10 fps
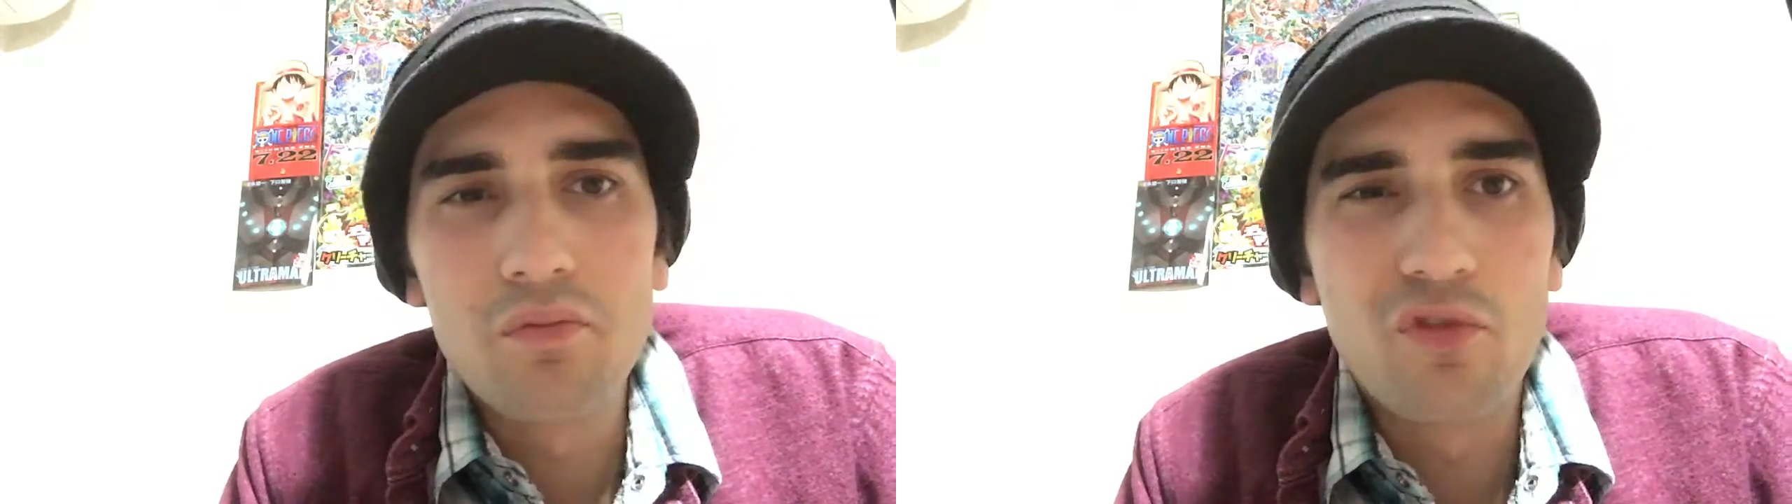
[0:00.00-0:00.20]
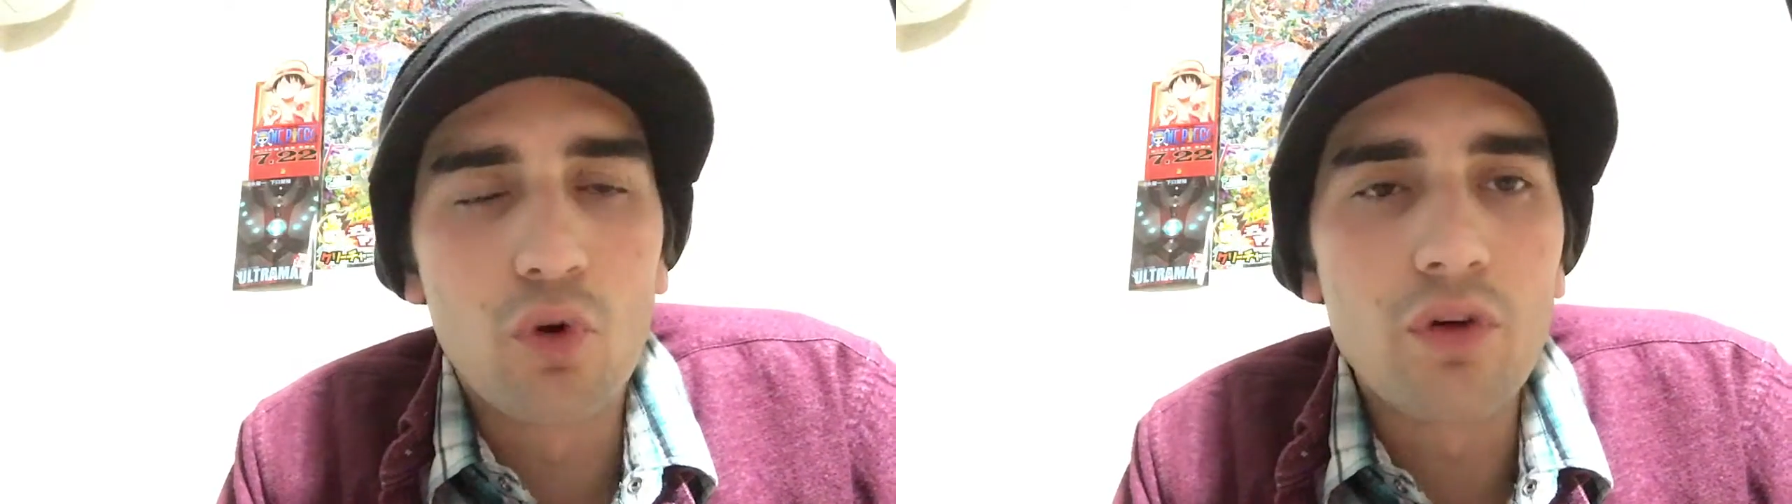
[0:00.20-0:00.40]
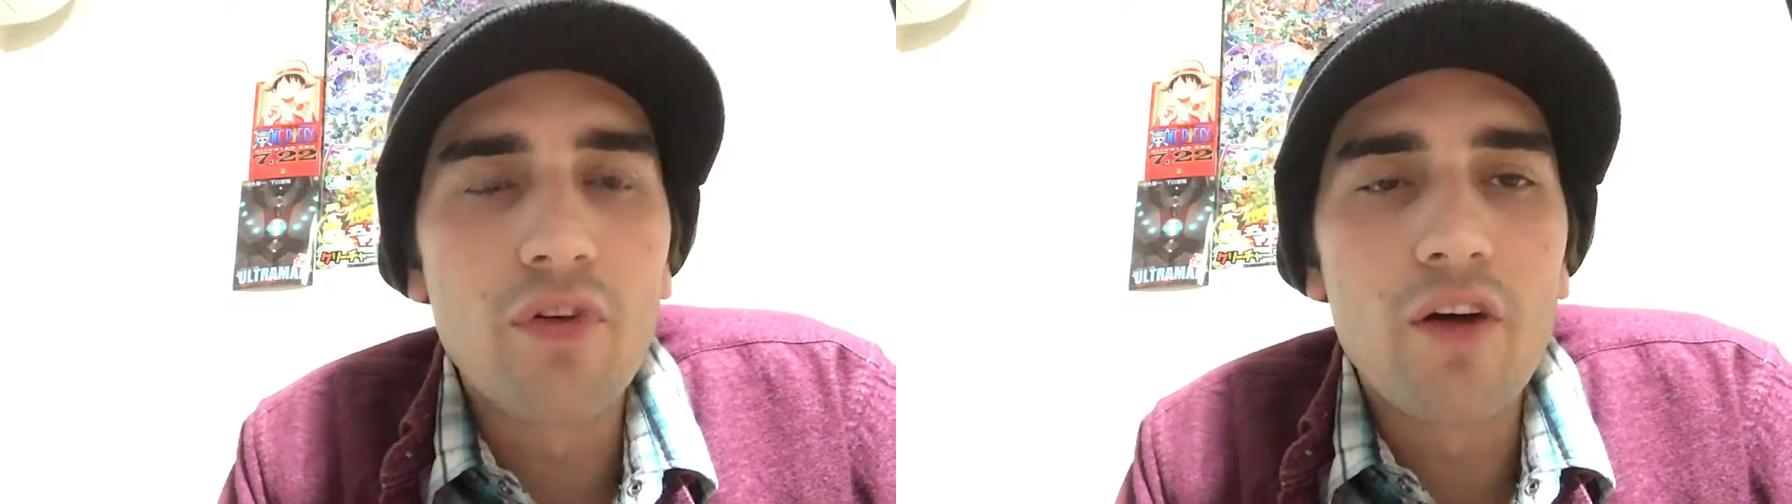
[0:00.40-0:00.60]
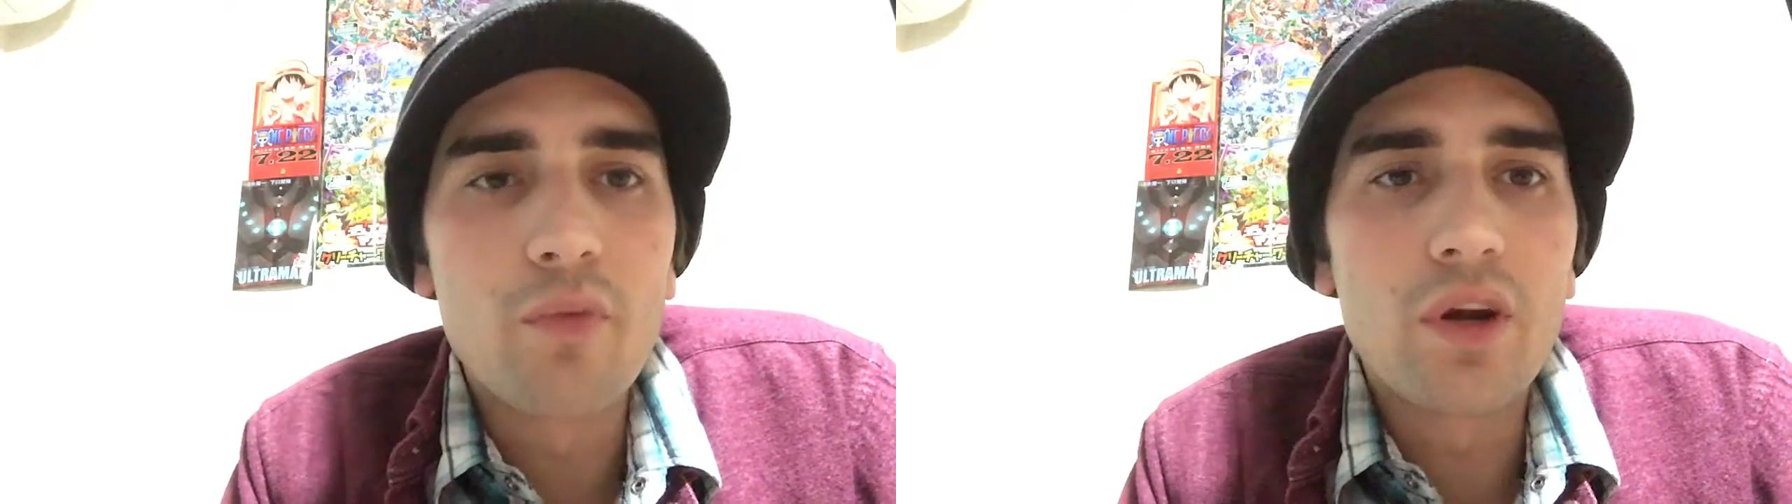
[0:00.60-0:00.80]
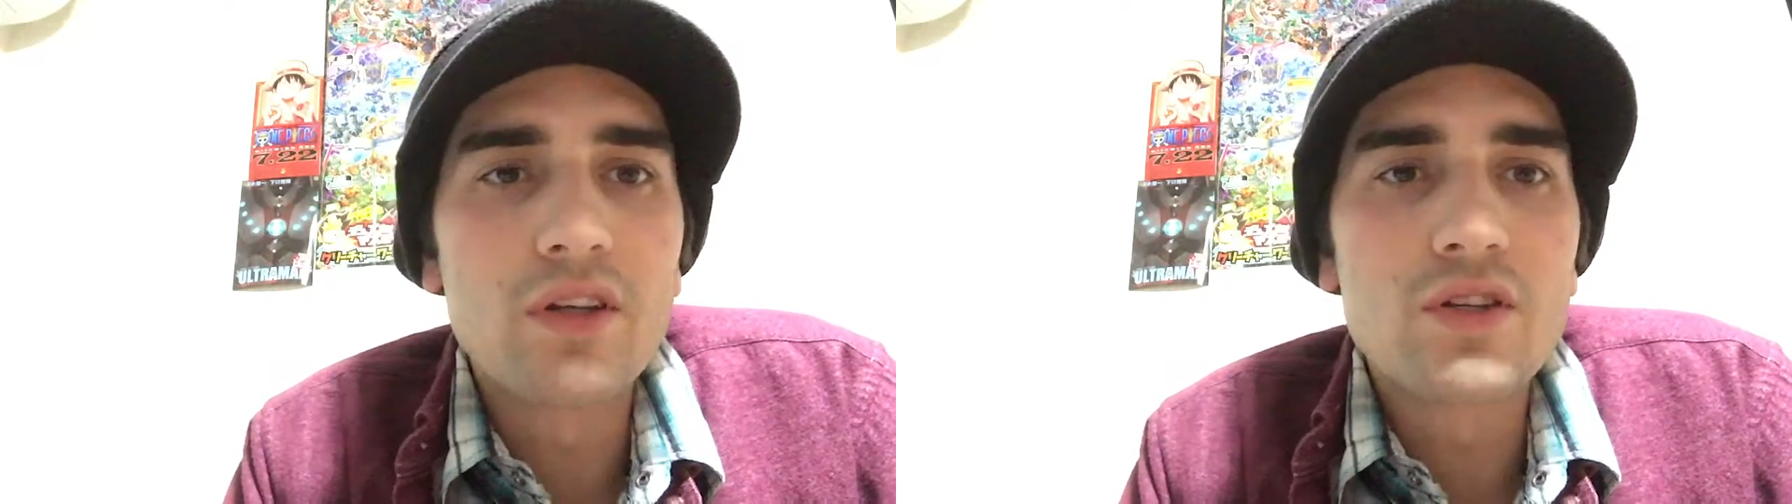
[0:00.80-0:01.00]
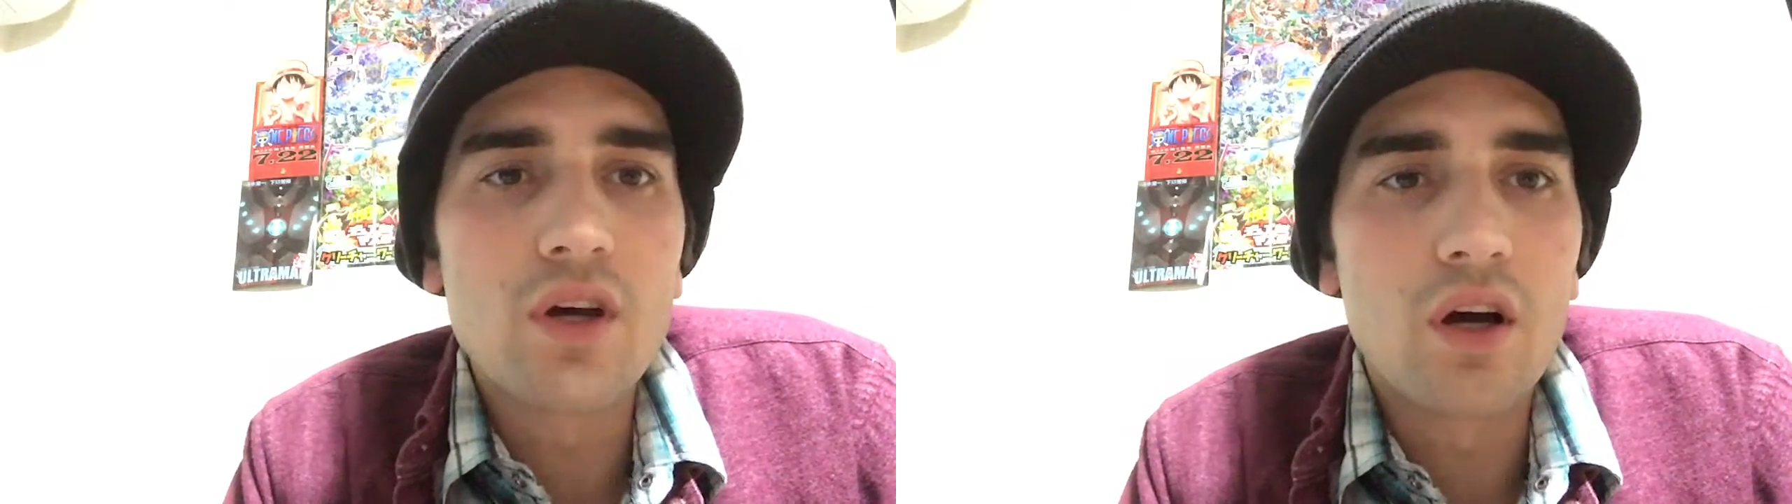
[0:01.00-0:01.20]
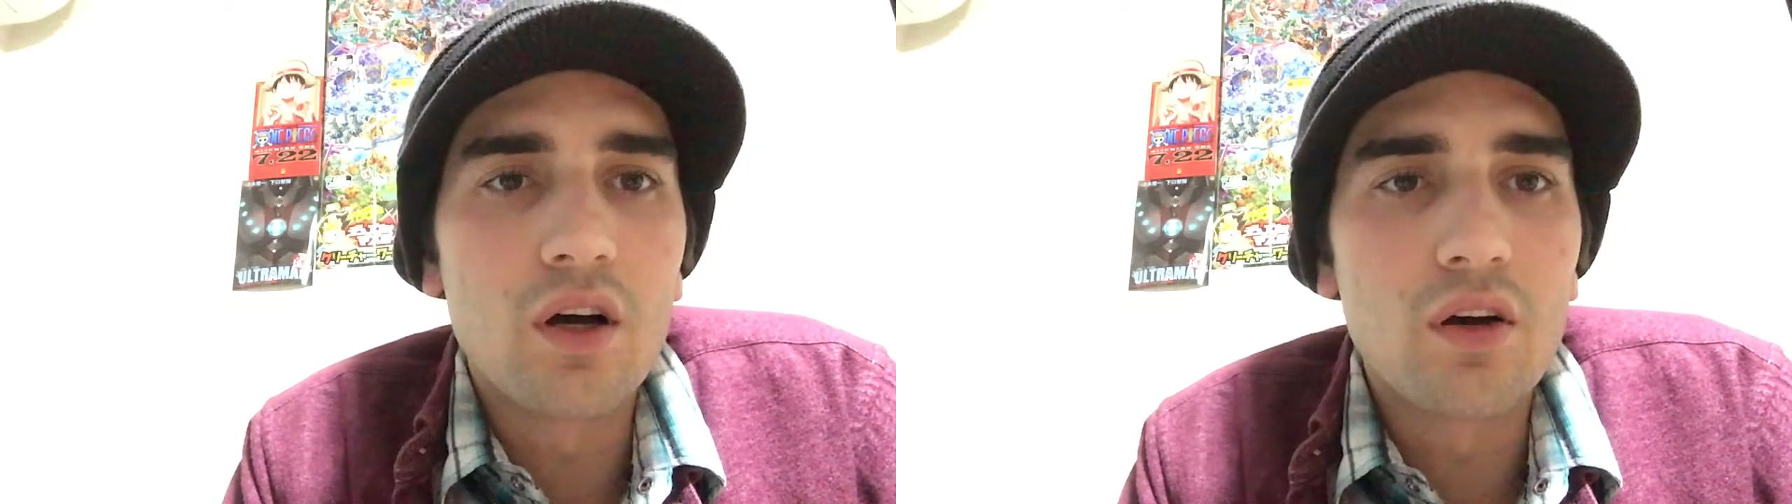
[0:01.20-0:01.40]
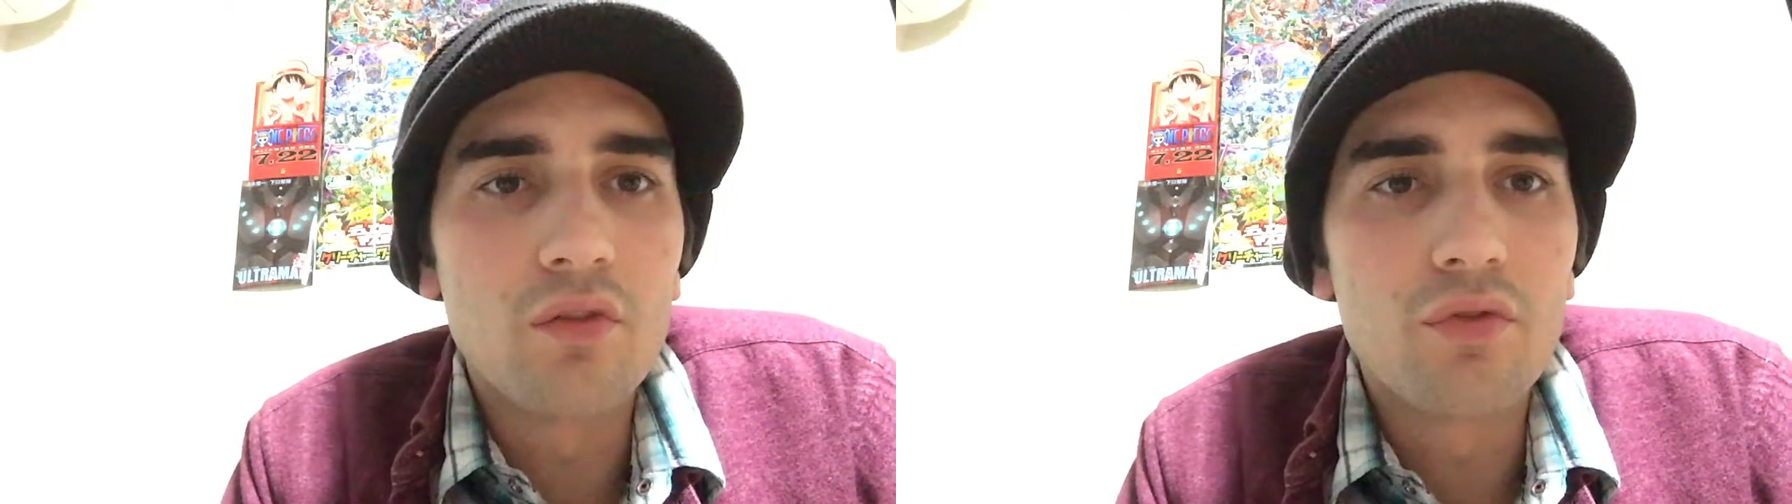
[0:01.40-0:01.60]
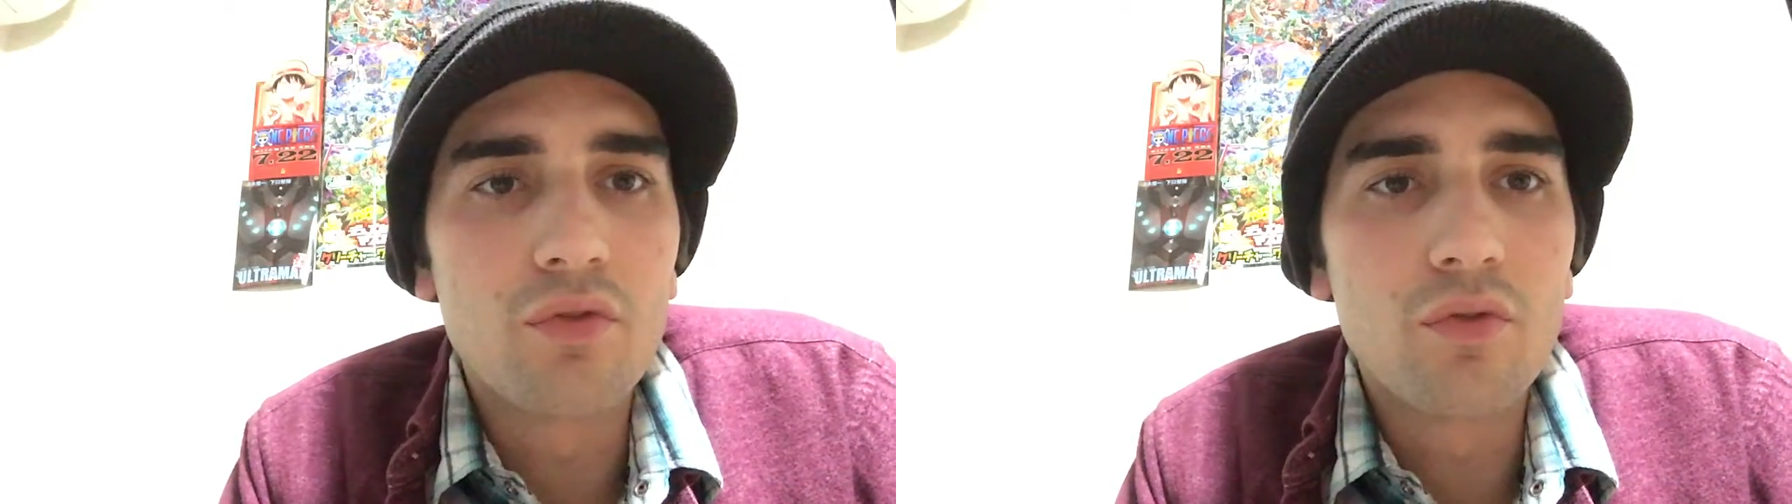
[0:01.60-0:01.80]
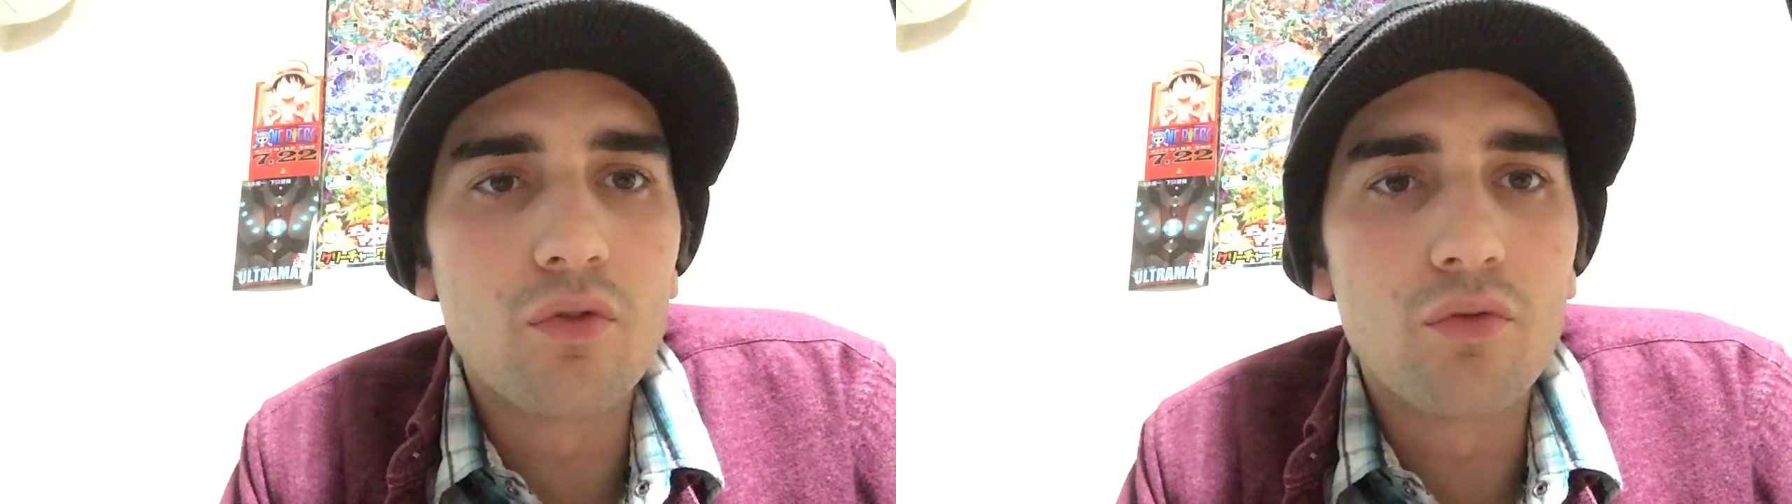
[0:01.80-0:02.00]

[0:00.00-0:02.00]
45 minutes of